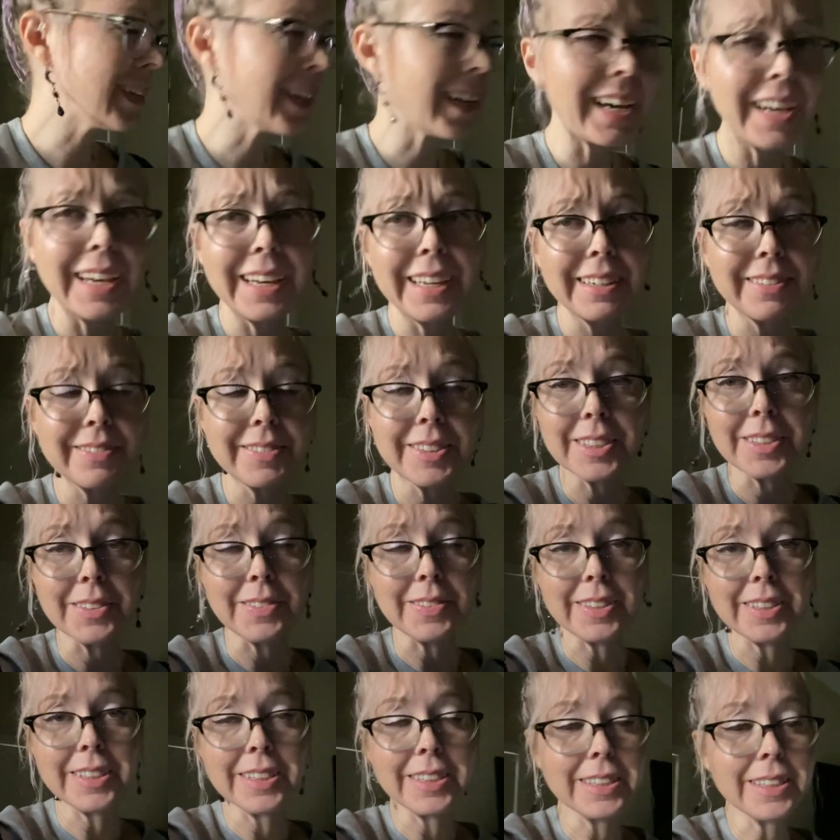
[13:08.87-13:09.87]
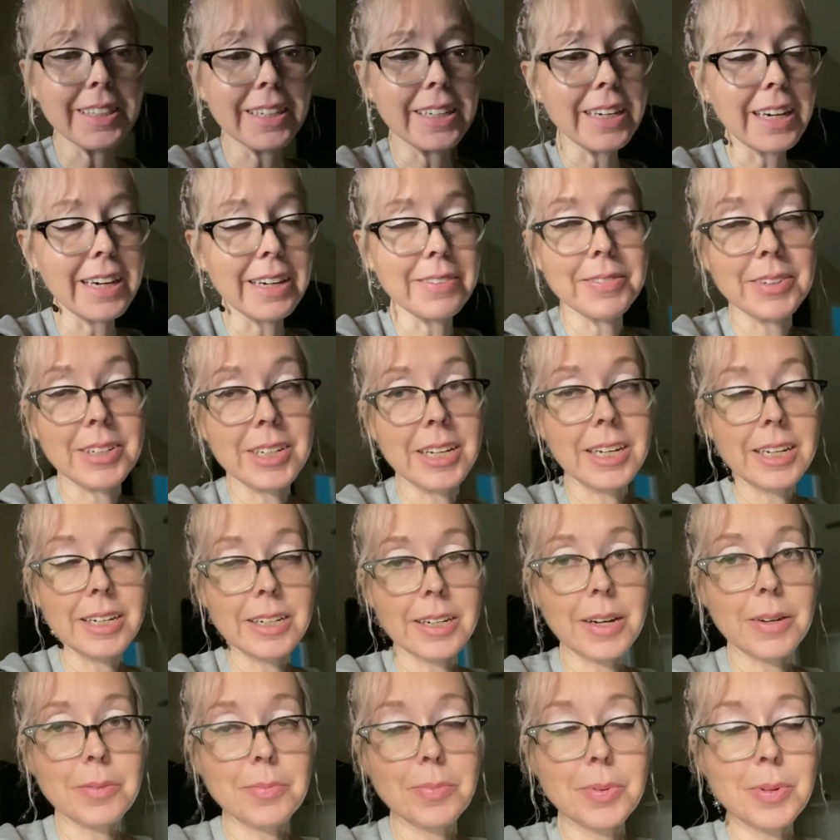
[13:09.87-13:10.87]
I have this feeling like I'm in a
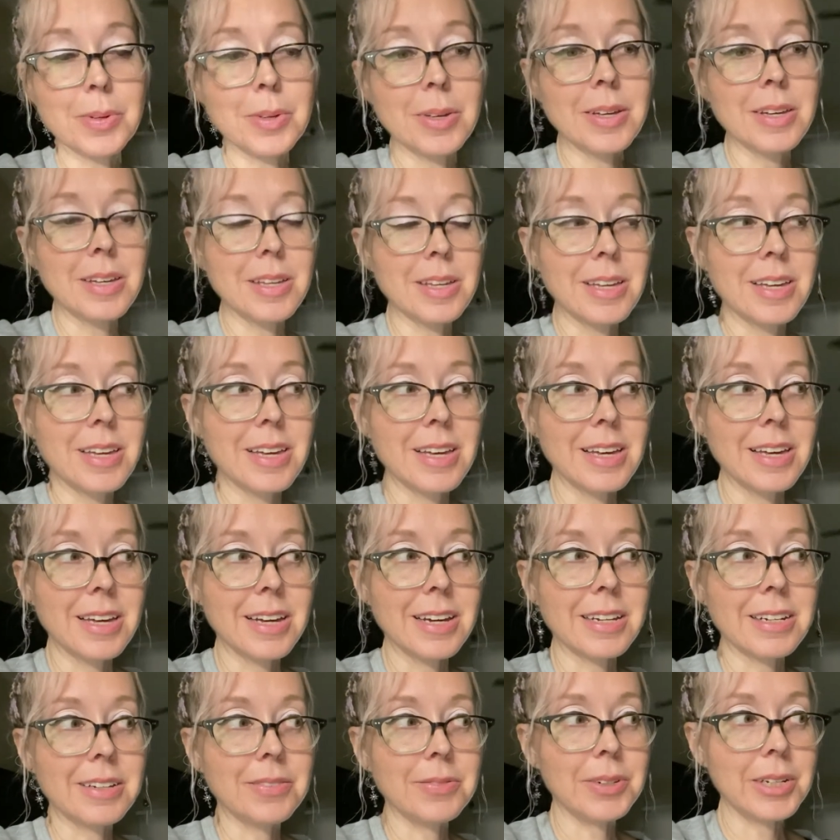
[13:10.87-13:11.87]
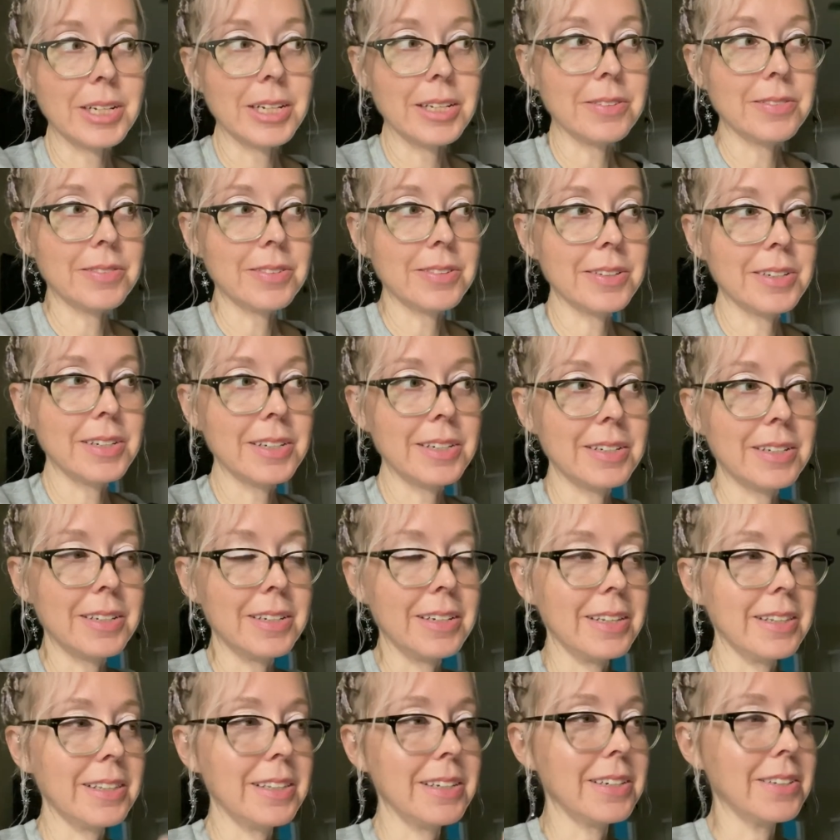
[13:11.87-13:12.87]
hiccup and I'm waiting for it and
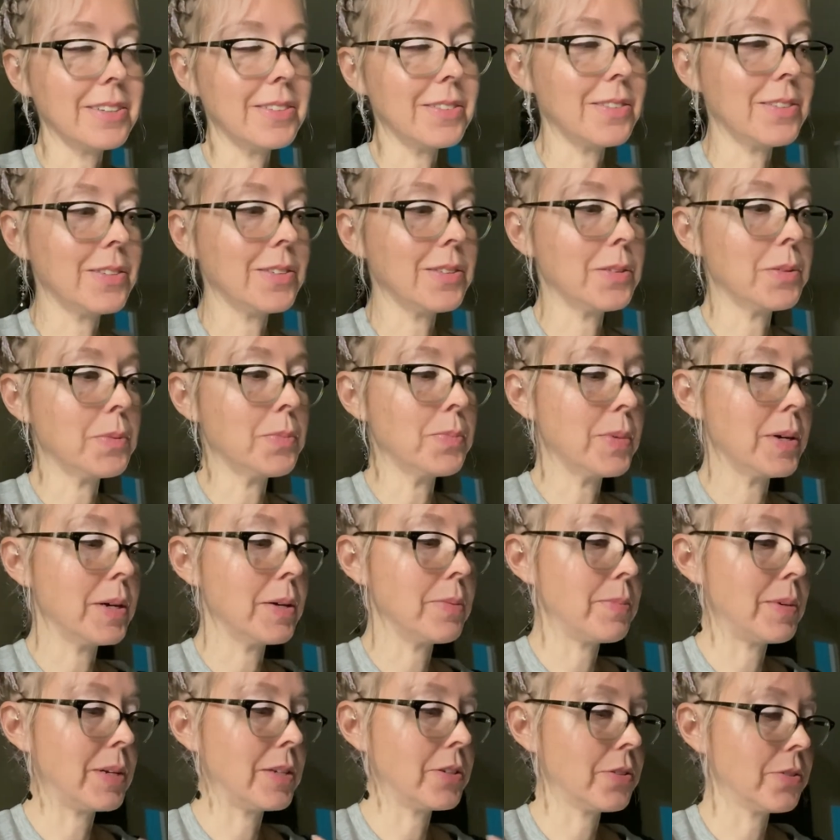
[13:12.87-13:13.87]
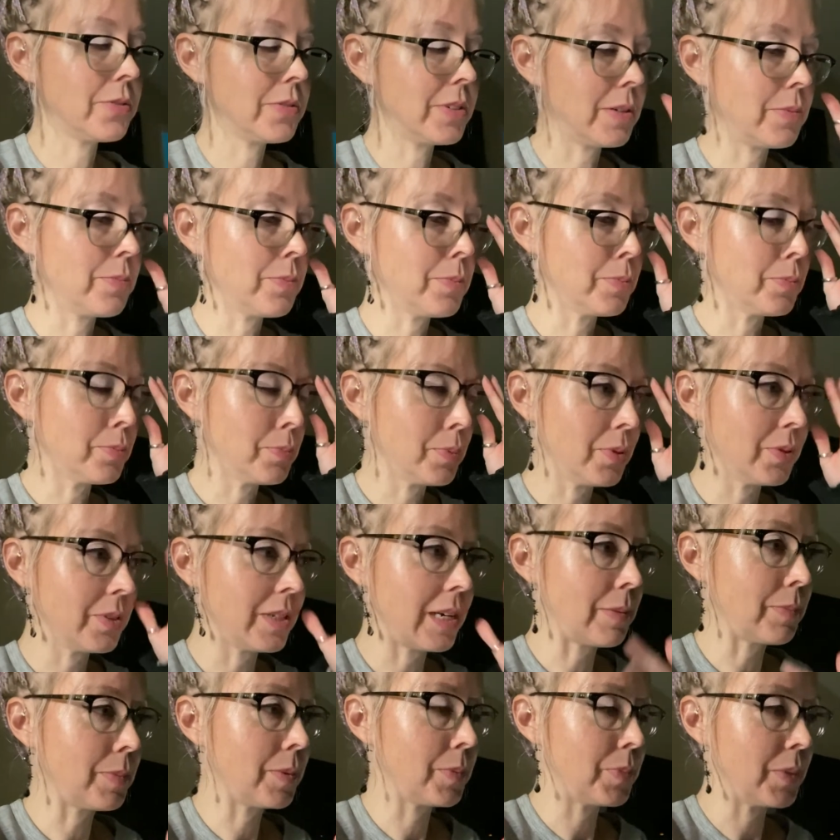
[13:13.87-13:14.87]
I think it's just my micro
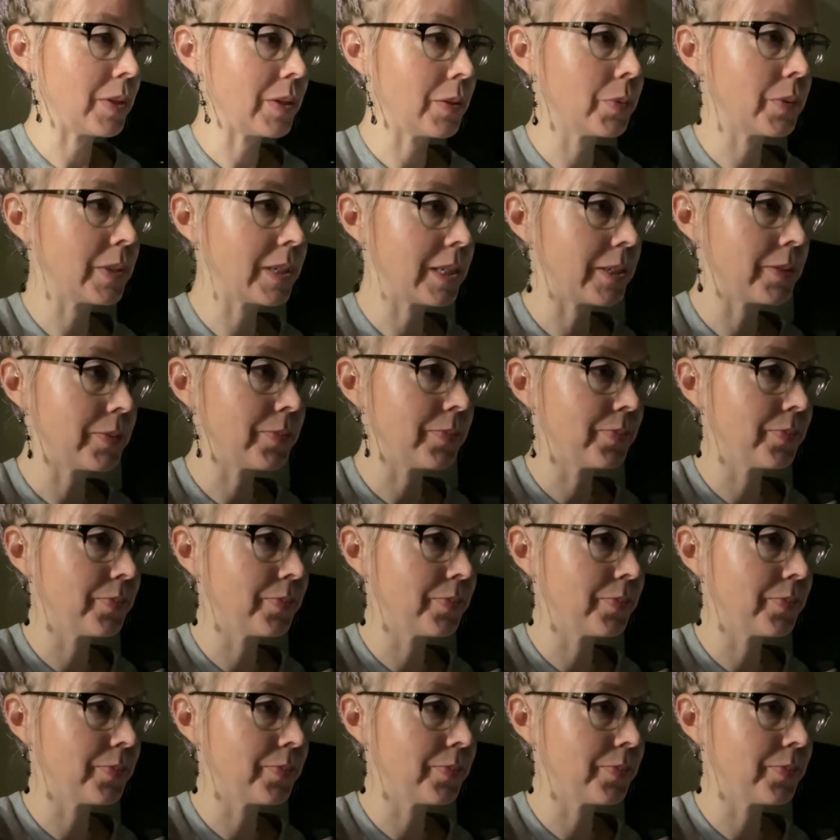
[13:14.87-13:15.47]
prolapse being weird.